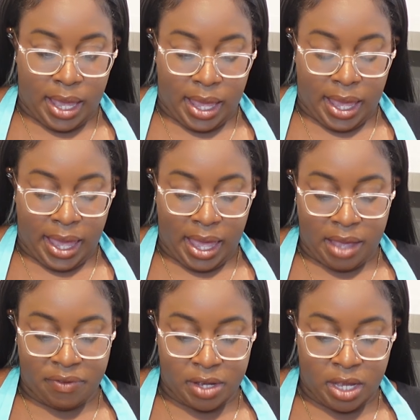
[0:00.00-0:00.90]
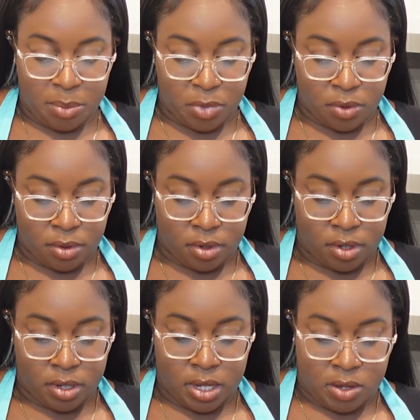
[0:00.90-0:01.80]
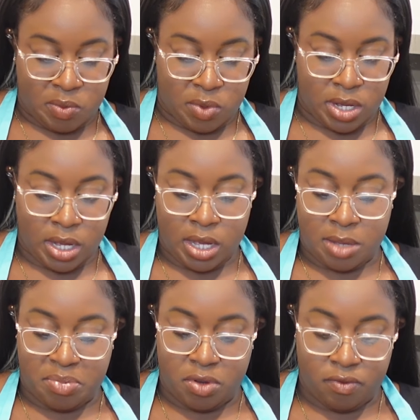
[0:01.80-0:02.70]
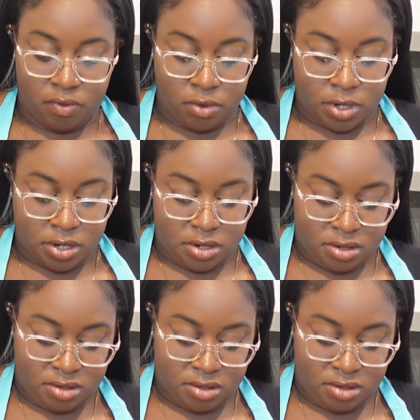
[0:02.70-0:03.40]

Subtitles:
half a cup of oil, and 1 cup of water.